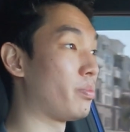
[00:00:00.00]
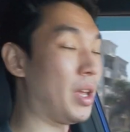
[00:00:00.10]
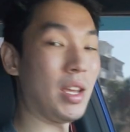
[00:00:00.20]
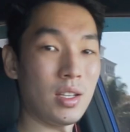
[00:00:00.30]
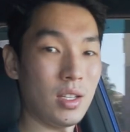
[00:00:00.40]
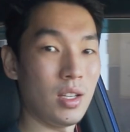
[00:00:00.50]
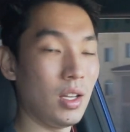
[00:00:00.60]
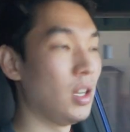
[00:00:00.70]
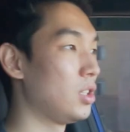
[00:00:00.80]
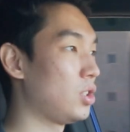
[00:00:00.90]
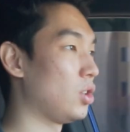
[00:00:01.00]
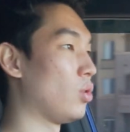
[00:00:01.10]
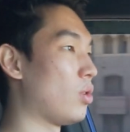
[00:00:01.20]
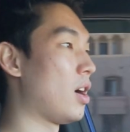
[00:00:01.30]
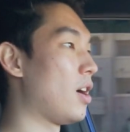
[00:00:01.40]
pick
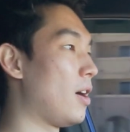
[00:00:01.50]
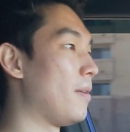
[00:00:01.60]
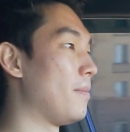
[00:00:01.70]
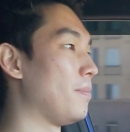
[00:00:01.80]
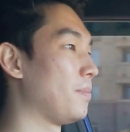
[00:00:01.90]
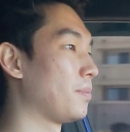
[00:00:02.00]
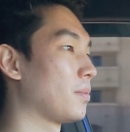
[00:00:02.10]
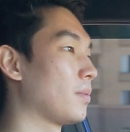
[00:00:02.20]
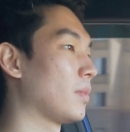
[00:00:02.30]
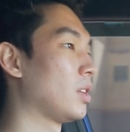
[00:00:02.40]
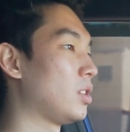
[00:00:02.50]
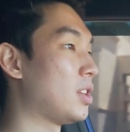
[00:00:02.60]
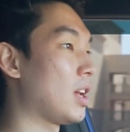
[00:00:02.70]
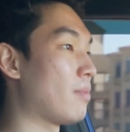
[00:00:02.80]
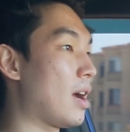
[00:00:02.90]
to
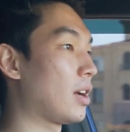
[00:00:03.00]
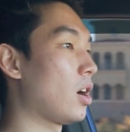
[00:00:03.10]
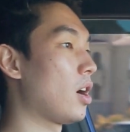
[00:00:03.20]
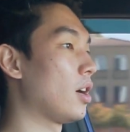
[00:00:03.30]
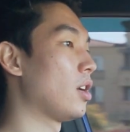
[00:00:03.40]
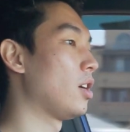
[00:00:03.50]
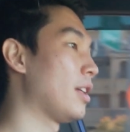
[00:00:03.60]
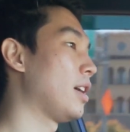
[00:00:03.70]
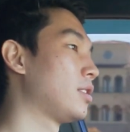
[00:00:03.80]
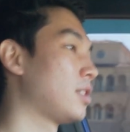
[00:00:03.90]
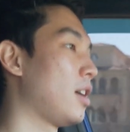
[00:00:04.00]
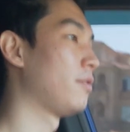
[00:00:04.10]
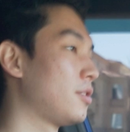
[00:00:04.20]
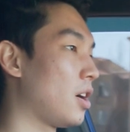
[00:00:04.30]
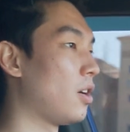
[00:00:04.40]
take my car and all that stuff.
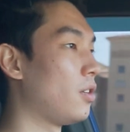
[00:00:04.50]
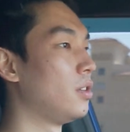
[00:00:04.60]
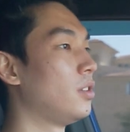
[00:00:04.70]
So,